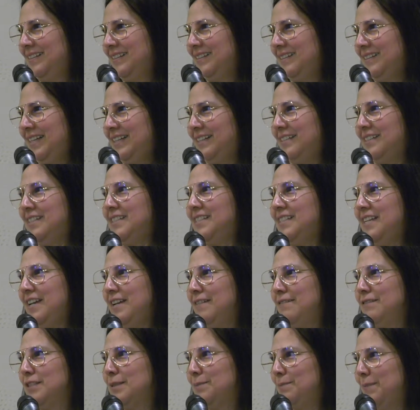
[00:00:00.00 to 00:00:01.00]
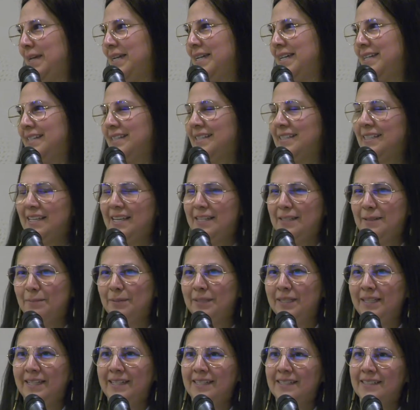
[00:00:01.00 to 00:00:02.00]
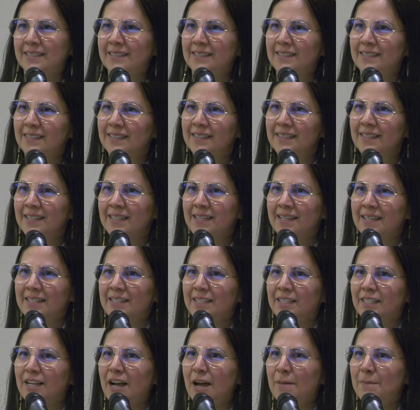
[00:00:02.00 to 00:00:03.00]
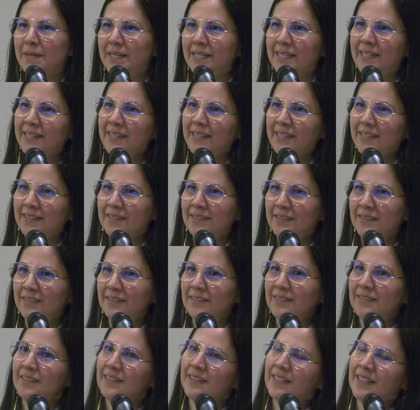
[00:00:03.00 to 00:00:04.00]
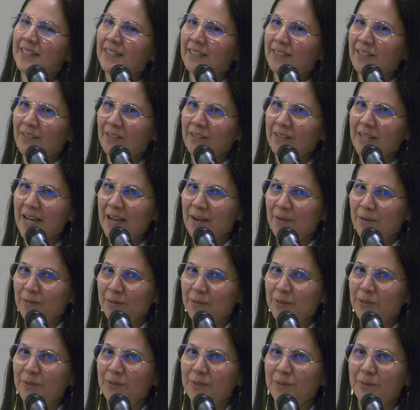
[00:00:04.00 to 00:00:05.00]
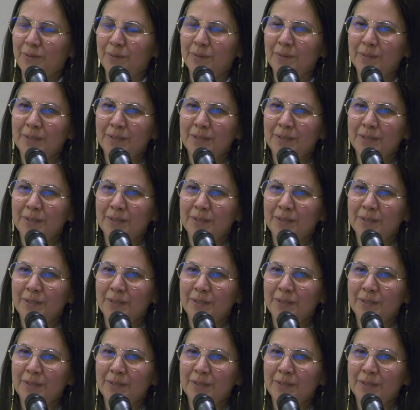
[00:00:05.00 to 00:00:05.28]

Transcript: like a safe space and a place to come and heal and learn how to